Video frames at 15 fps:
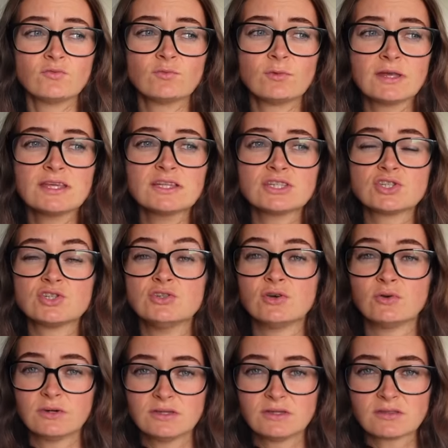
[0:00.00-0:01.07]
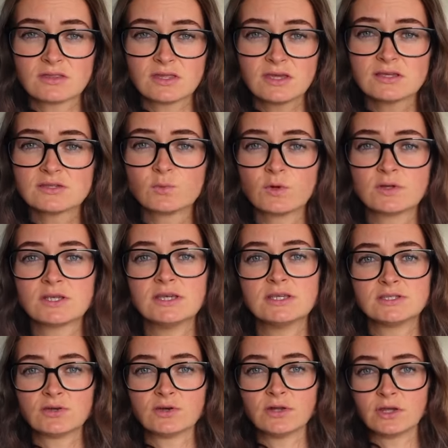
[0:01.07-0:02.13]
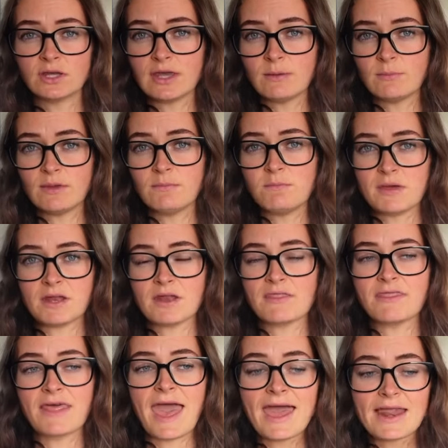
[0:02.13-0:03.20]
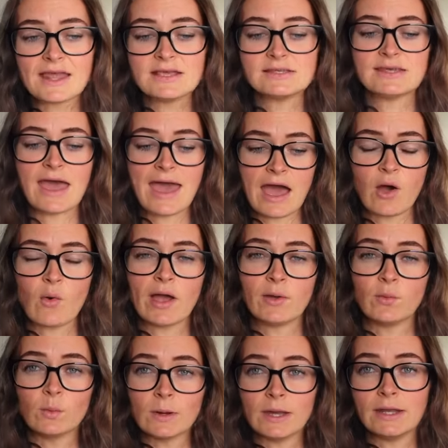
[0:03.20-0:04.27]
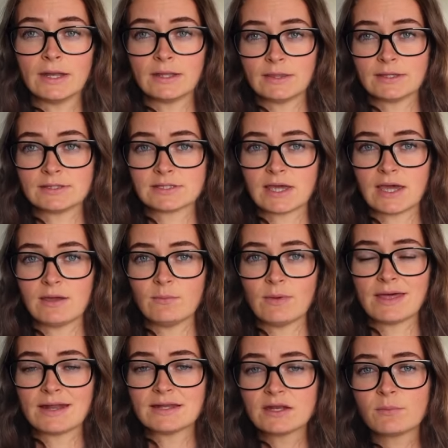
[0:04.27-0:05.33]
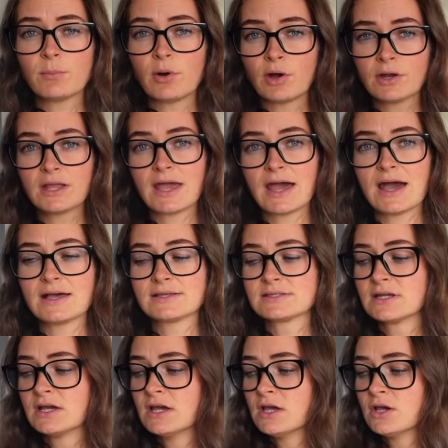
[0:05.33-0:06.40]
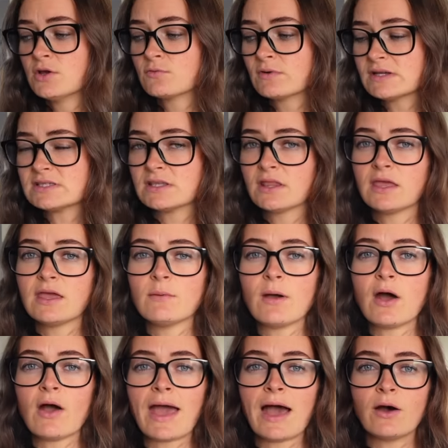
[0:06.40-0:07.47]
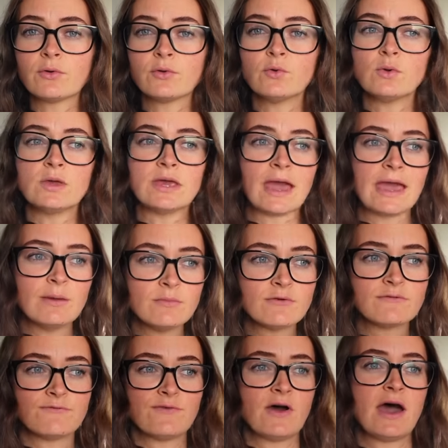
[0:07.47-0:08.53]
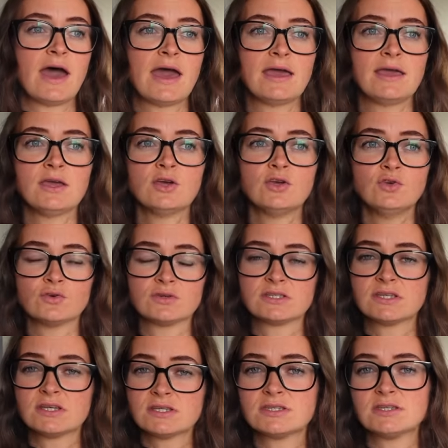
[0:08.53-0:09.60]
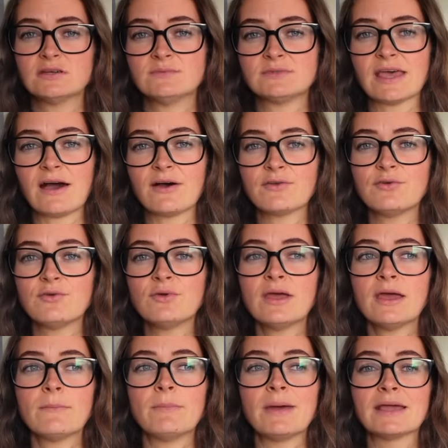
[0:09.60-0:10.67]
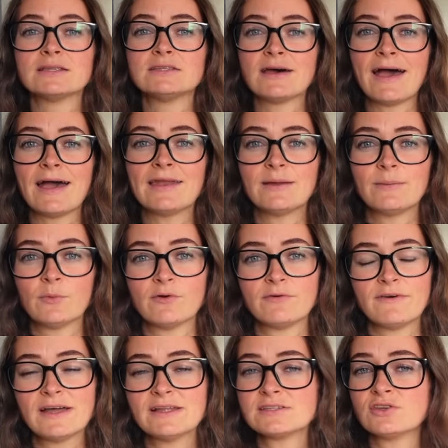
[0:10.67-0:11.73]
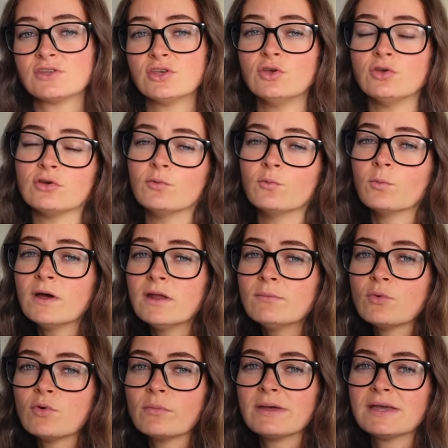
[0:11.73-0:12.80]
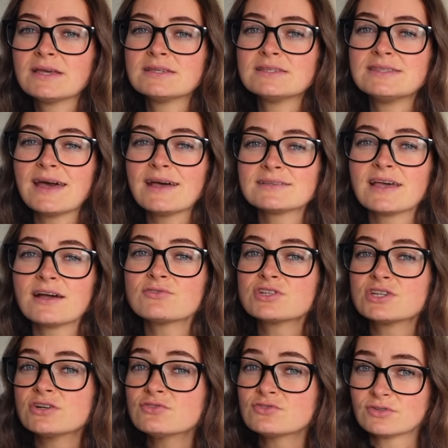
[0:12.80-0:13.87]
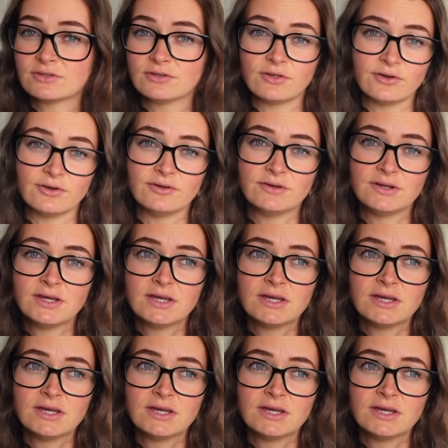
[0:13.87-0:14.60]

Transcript: really just doing the thing is what is going to get me better. That is how I win at this game. And I did a podcast recently about how to gamify your systems, how to make dieting more fun so that you can win more because that's how children learn.